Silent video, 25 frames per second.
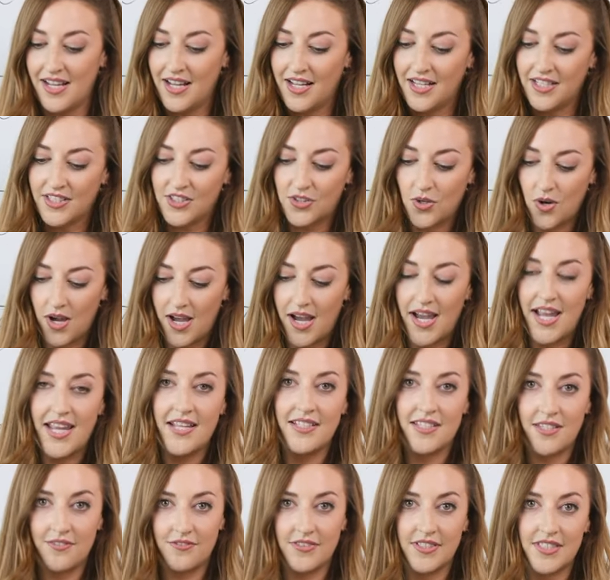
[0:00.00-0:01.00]
So I, as
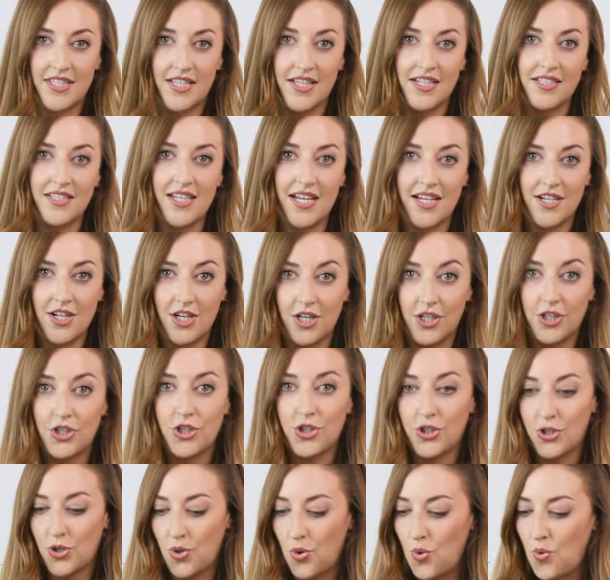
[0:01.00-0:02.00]
a facilitator,
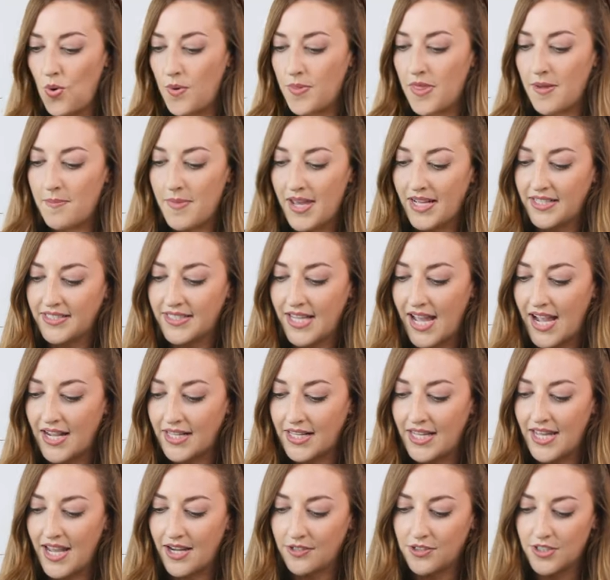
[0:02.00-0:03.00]
show them exactly
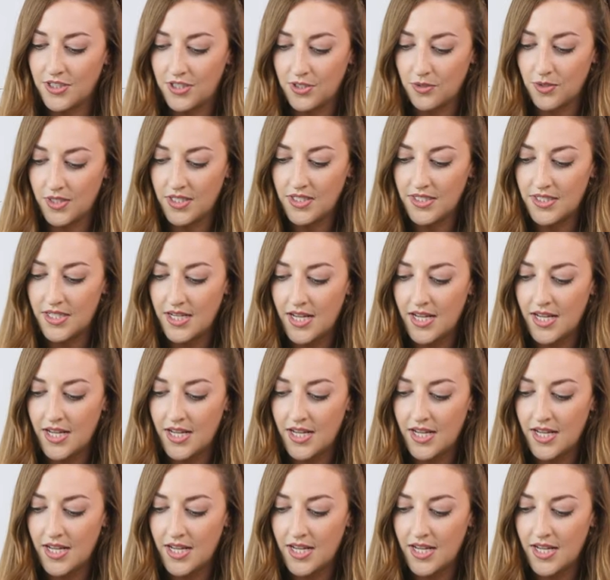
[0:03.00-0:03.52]
how to do it.